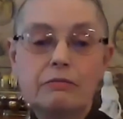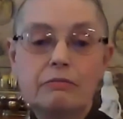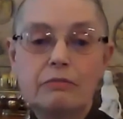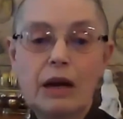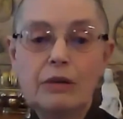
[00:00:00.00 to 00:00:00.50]

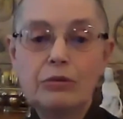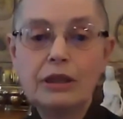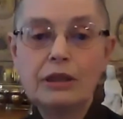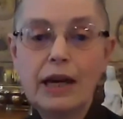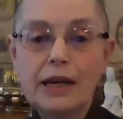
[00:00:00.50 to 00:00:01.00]
I
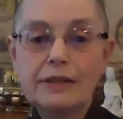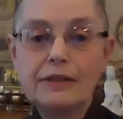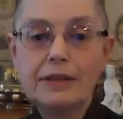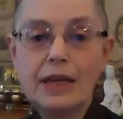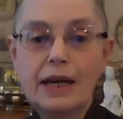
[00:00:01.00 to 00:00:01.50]
realized
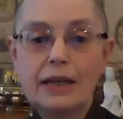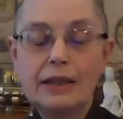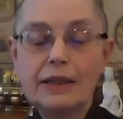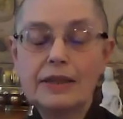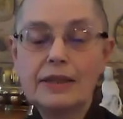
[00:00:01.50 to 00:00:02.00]
that
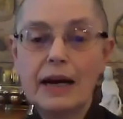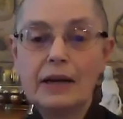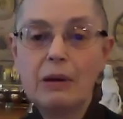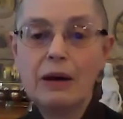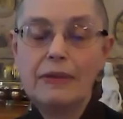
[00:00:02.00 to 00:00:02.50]
it's not
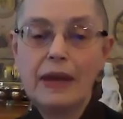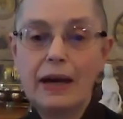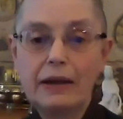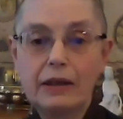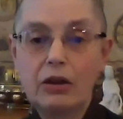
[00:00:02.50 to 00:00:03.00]
about that
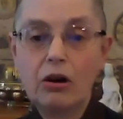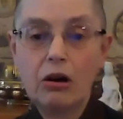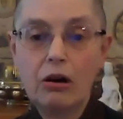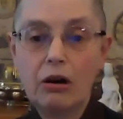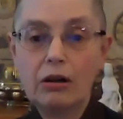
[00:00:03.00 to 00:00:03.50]
at
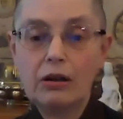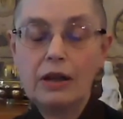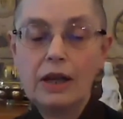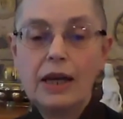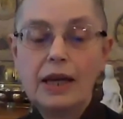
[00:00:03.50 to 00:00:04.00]
all,
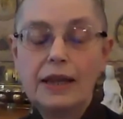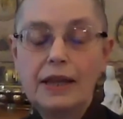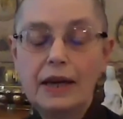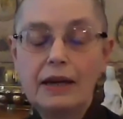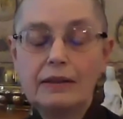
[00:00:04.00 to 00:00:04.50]

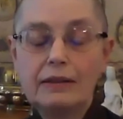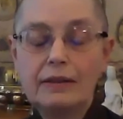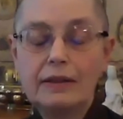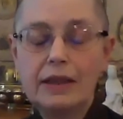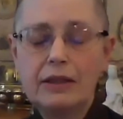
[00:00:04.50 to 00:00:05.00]
that
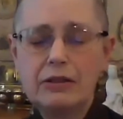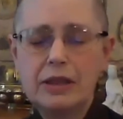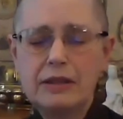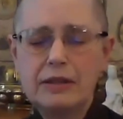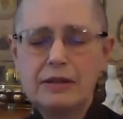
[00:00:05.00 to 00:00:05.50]
there
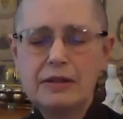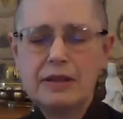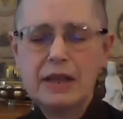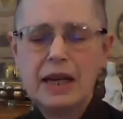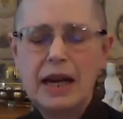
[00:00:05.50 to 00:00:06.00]
is,
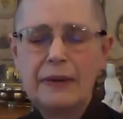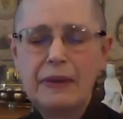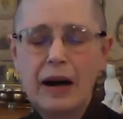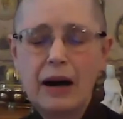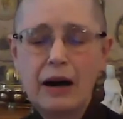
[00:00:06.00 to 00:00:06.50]
at the
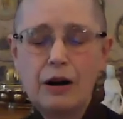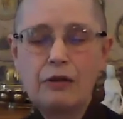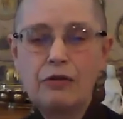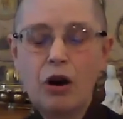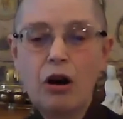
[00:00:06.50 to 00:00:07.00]
heart of
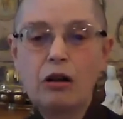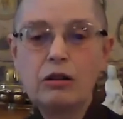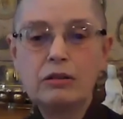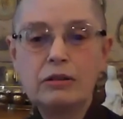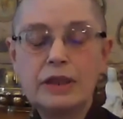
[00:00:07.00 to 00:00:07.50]

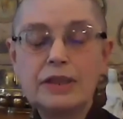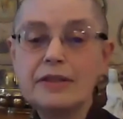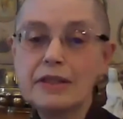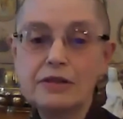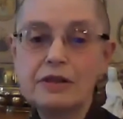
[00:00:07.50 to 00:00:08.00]
all
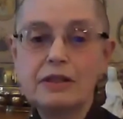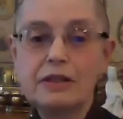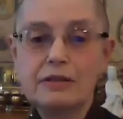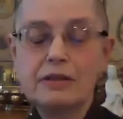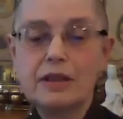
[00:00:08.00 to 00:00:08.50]

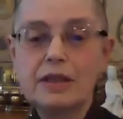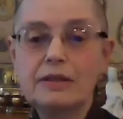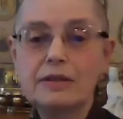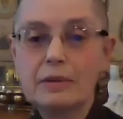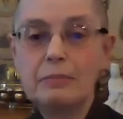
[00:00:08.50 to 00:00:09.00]
existence is
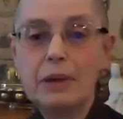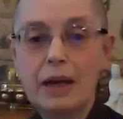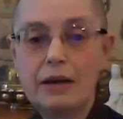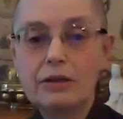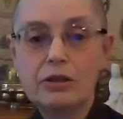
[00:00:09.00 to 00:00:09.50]

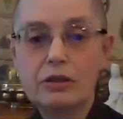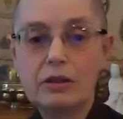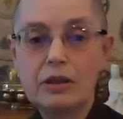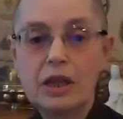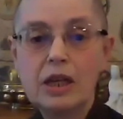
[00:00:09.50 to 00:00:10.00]
compassion.
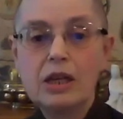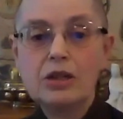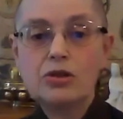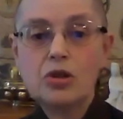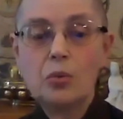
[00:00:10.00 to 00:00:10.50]

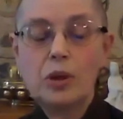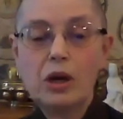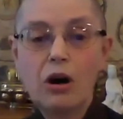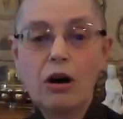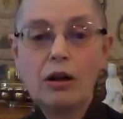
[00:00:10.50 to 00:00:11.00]
So we
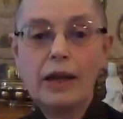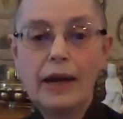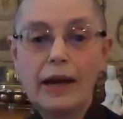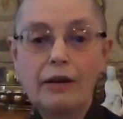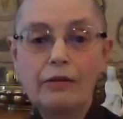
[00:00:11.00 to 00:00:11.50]
all
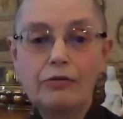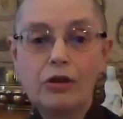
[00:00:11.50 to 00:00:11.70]
have